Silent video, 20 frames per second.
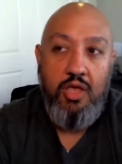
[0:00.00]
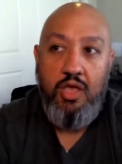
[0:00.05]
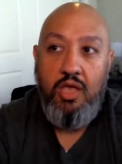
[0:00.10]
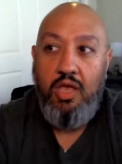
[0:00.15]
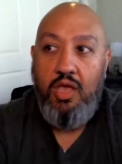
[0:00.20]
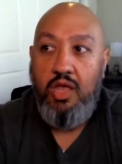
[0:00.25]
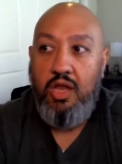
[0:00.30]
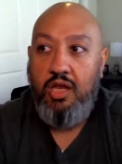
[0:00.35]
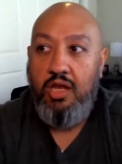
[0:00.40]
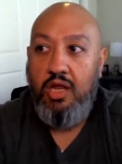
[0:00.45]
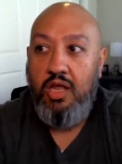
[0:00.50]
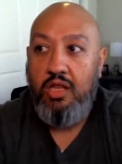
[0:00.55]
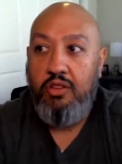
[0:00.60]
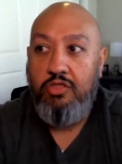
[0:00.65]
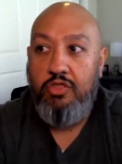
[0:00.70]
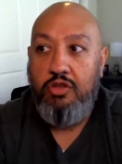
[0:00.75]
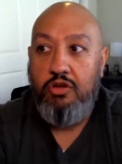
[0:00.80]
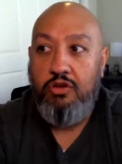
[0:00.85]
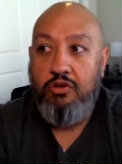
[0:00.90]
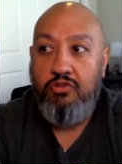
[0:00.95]
and
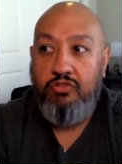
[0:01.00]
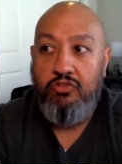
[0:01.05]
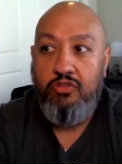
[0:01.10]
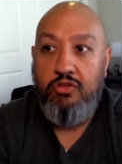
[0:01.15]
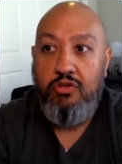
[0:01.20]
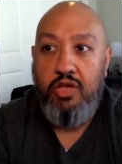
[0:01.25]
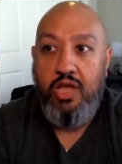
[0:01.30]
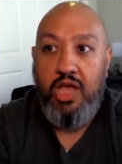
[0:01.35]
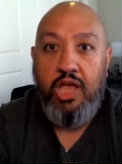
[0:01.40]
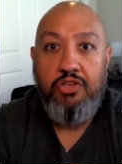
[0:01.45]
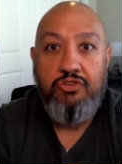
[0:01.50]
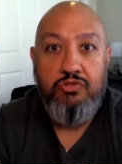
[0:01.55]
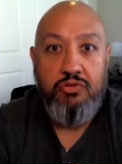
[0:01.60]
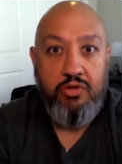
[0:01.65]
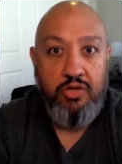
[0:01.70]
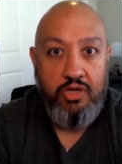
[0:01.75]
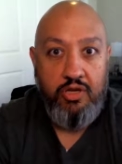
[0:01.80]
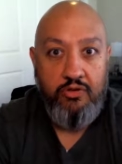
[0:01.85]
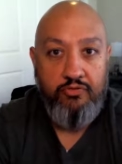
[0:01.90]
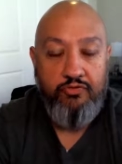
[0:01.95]
yet they're still
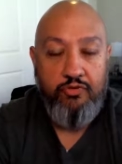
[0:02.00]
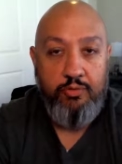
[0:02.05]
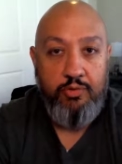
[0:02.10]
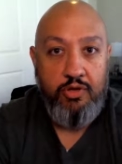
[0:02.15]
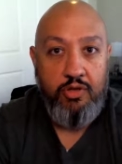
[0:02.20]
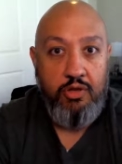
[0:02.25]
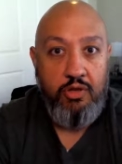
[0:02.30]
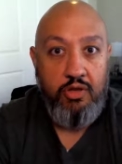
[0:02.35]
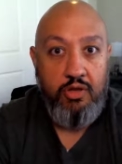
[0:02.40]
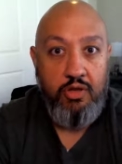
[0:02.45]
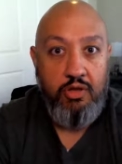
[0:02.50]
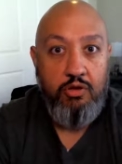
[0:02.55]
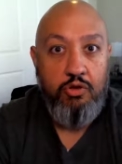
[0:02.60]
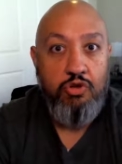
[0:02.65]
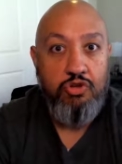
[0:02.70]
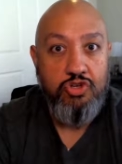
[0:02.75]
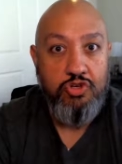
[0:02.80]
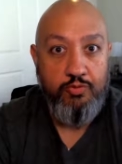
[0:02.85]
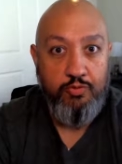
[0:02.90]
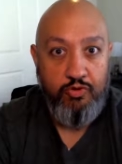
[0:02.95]
agile enough from a
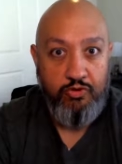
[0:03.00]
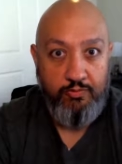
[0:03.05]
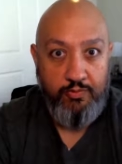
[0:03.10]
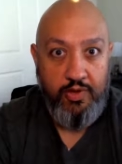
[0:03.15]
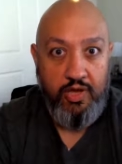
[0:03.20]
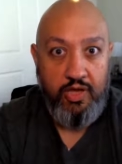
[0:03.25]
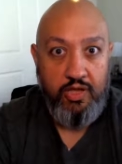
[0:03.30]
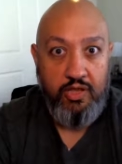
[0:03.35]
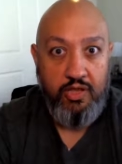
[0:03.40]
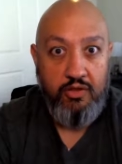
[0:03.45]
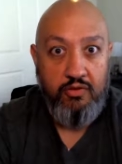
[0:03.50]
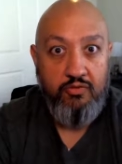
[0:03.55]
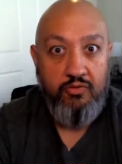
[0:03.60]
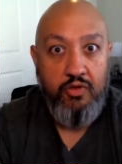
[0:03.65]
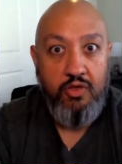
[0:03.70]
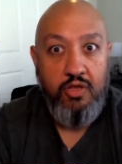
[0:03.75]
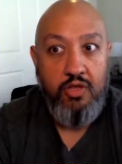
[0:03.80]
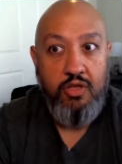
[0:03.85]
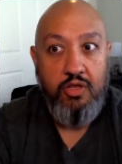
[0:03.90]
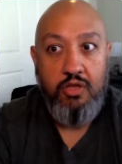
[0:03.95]
culture perspective
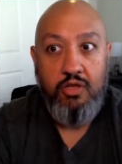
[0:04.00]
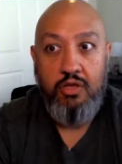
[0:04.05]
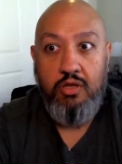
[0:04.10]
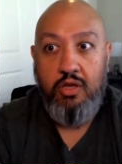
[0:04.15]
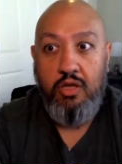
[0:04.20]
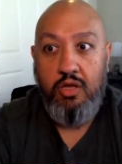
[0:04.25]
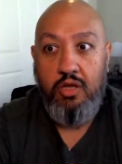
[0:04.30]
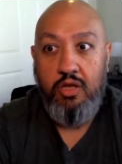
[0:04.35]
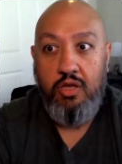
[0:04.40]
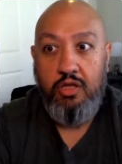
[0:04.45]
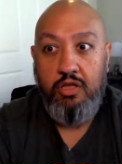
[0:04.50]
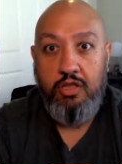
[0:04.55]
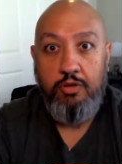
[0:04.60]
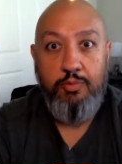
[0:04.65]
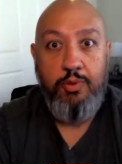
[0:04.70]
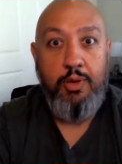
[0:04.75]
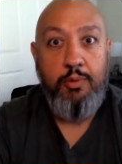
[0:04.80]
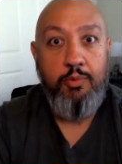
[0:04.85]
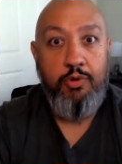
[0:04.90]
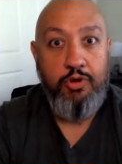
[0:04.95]
to
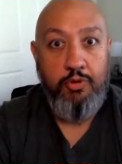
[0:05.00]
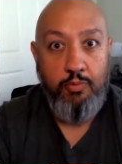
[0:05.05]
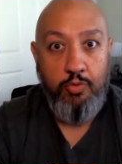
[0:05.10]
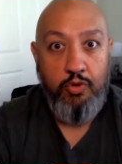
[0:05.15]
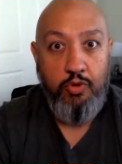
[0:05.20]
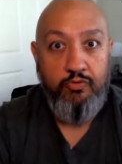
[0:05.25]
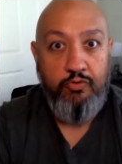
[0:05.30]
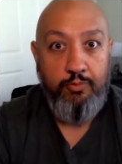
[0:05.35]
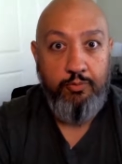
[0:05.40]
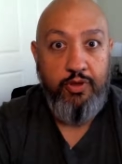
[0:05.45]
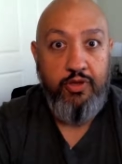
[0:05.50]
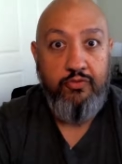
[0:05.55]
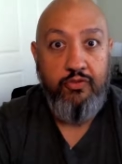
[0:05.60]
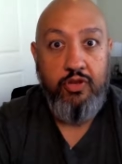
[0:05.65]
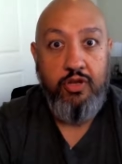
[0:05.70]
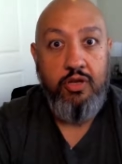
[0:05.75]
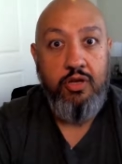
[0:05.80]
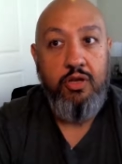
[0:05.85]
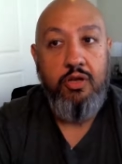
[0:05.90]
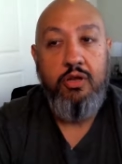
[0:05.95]
be able to move and
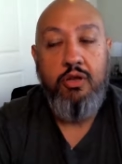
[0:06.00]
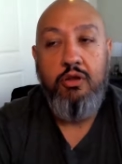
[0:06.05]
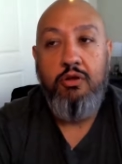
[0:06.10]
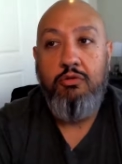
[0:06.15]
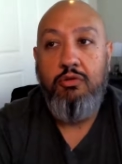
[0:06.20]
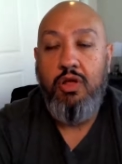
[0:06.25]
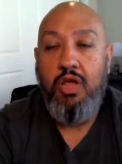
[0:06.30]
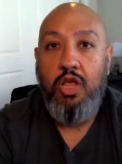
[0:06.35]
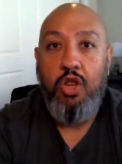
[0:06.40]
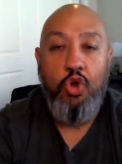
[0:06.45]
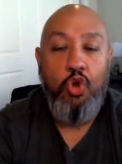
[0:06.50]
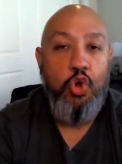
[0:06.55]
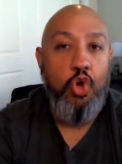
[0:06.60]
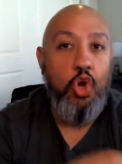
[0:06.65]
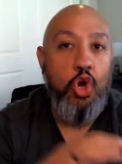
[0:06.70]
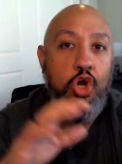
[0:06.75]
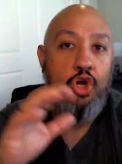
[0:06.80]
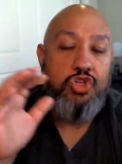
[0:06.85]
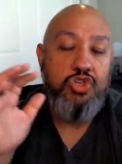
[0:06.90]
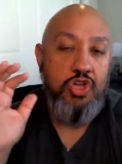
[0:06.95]
pivot, right?
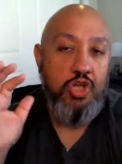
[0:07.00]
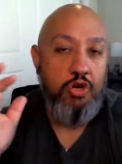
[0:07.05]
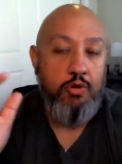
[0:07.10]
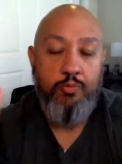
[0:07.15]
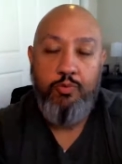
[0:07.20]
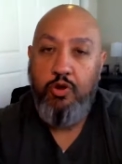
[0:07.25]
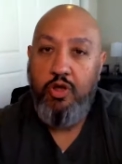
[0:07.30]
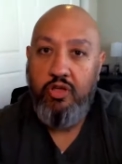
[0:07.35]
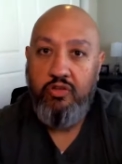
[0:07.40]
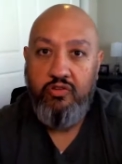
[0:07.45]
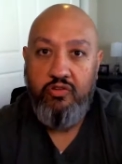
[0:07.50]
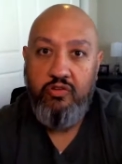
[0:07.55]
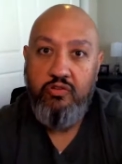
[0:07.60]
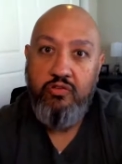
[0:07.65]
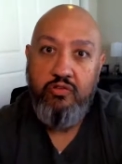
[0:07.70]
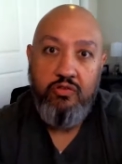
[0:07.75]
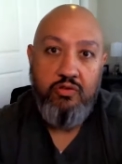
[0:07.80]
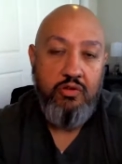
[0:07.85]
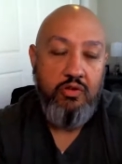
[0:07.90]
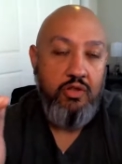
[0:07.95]
Large
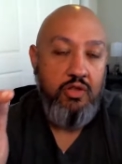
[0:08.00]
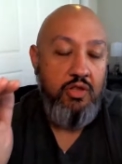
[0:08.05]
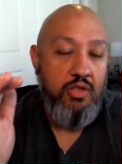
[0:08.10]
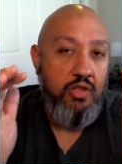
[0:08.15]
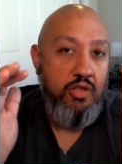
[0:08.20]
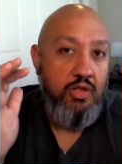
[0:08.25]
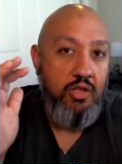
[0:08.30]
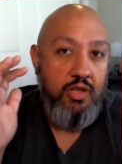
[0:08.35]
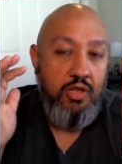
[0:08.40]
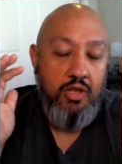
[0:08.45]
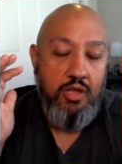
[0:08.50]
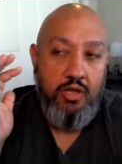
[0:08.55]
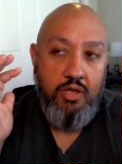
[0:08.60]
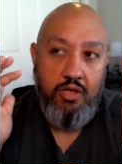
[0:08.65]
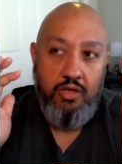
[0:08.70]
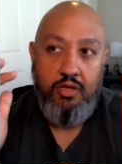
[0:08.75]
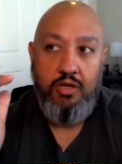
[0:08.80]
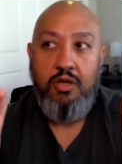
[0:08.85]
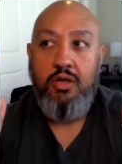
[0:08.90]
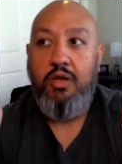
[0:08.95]
enterprises,
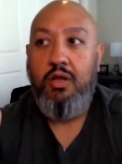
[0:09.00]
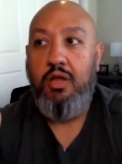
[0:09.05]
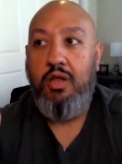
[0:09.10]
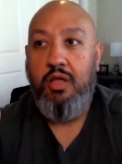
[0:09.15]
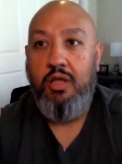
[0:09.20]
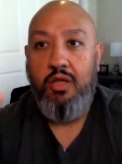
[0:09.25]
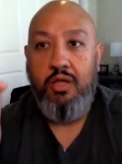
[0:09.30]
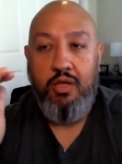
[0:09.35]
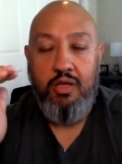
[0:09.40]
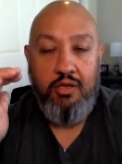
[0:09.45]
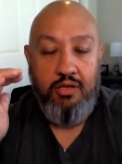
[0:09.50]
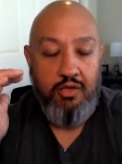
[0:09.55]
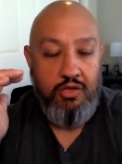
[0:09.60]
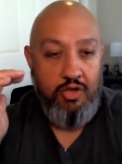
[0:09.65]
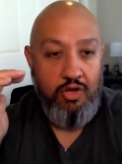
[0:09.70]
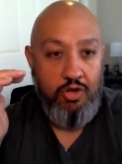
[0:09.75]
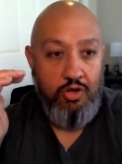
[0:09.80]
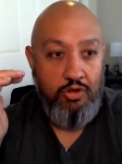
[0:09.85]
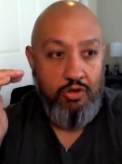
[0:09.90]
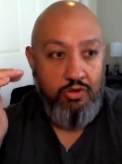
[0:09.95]
like
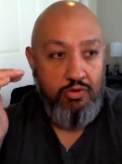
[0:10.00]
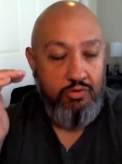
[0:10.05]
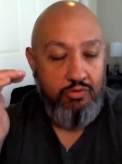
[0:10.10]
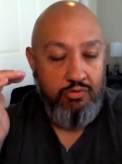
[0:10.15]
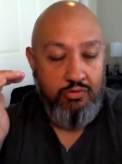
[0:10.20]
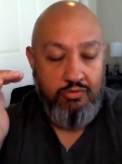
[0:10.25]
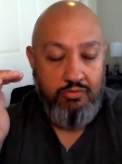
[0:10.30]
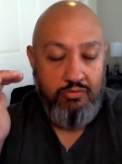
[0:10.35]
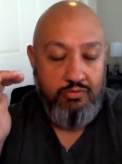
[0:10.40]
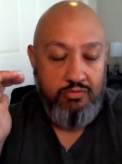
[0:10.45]
doing